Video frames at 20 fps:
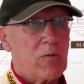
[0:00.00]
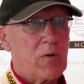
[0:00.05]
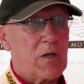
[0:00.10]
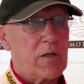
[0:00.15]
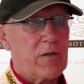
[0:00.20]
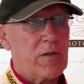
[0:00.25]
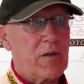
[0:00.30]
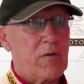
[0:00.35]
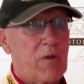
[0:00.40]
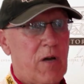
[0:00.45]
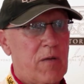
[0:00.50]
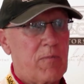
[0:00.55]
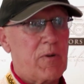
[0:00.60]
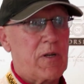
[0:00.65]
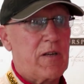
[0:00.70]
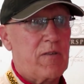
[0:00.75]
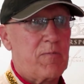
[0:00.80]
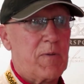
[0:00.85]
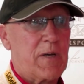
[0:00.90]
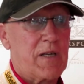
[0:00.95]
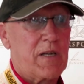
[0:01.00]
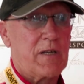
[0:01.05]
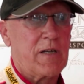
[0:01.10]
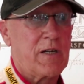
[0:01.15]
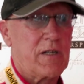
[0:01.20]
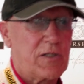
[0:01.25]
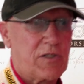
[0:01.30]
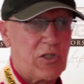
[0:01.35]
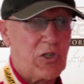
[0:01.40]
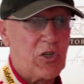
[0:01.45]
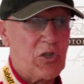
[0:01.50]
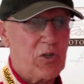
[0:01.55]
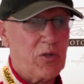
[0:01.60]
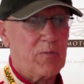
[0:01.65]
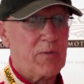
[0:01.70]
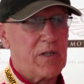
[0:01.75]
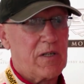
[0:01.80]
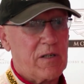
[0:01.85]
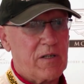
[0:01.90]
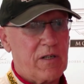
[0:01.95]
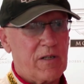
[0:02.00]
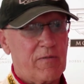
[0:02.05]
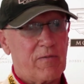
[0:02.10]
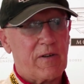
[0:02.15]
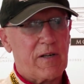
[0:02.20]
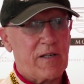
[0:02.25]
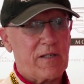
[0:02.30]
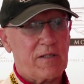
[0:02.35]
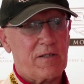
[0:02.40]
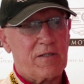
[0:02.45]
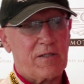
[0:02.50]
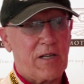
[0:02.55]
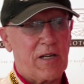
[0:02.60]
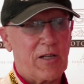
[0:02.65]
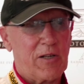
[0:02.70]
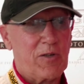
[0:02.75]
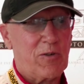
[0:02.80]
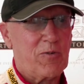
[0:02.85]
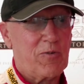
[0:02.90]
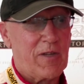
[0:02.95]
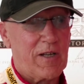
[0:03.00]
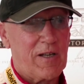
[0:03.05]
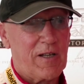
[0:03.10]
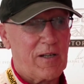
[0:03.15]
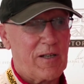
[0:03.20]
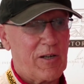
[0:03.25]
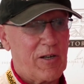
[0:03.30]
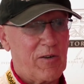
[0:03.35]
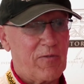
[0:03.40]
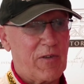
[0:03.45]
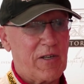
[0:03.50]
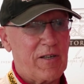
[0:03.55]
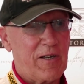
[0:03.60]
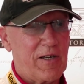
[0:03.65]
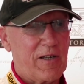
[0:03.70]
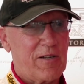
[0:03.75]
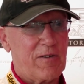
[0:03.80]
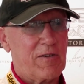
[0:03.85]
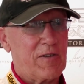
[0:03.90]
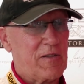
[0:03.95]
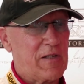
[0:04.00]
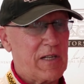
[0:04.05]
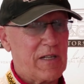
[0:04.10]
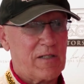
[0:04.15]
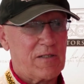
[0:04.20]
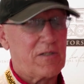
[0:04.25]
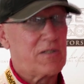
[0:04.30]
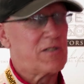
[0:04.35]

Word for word: Well, you know, I believe my cars are human, and if I tell you they'll over here and they'll